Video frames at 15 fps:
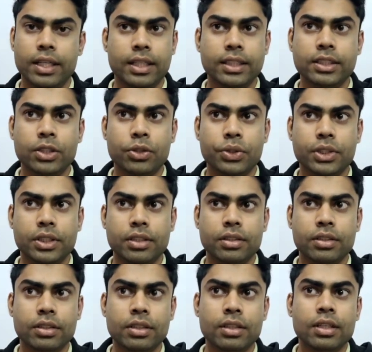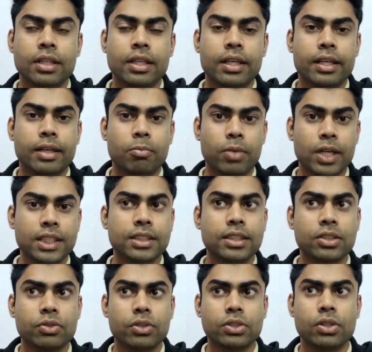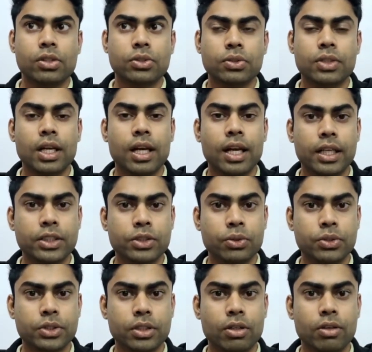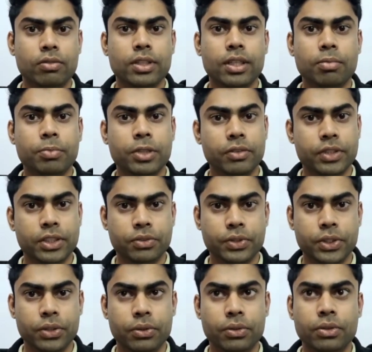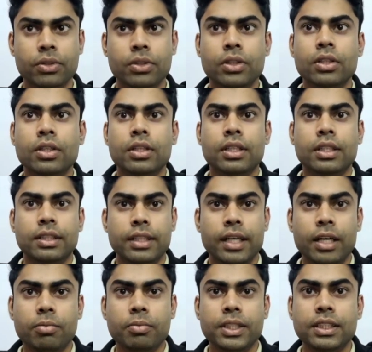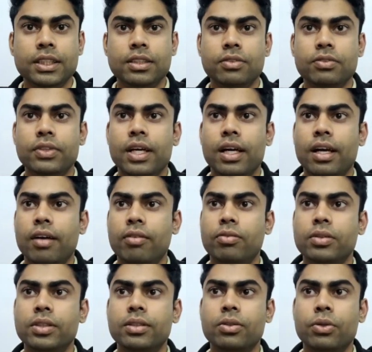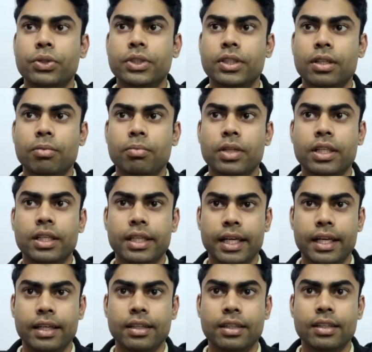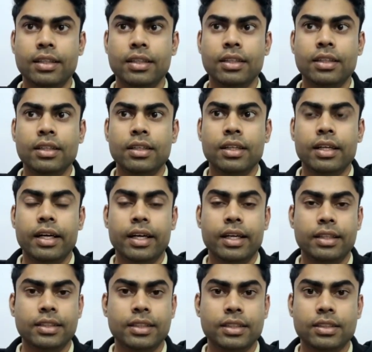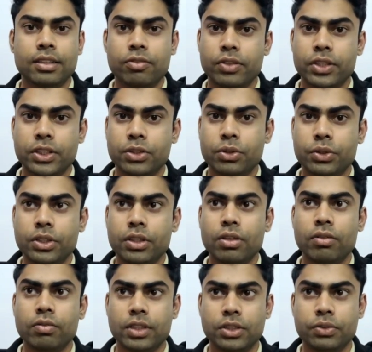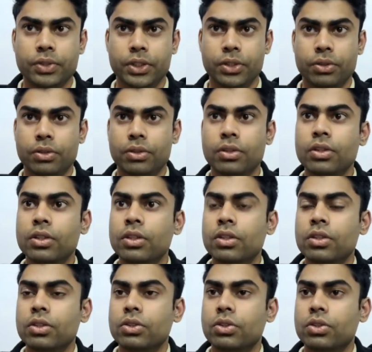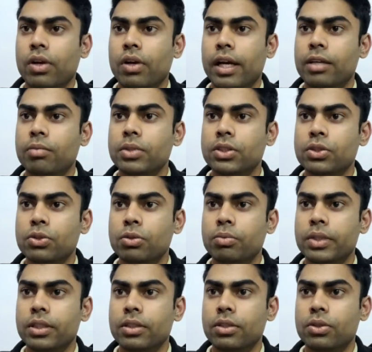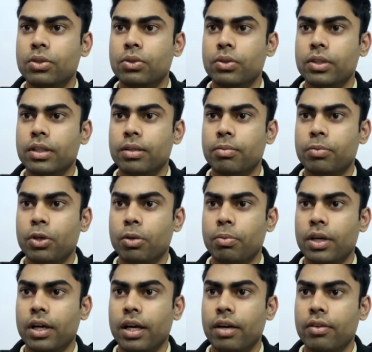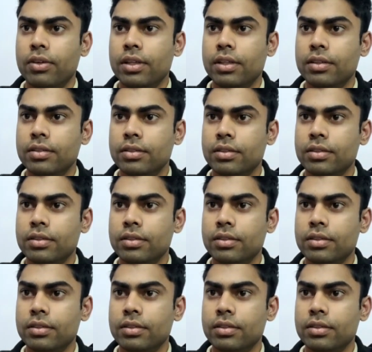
easy question. Plus this was also the last question of the previous video. That means we are left with question number 10, and this is the first question of this video. So let me zoom in to a proper level.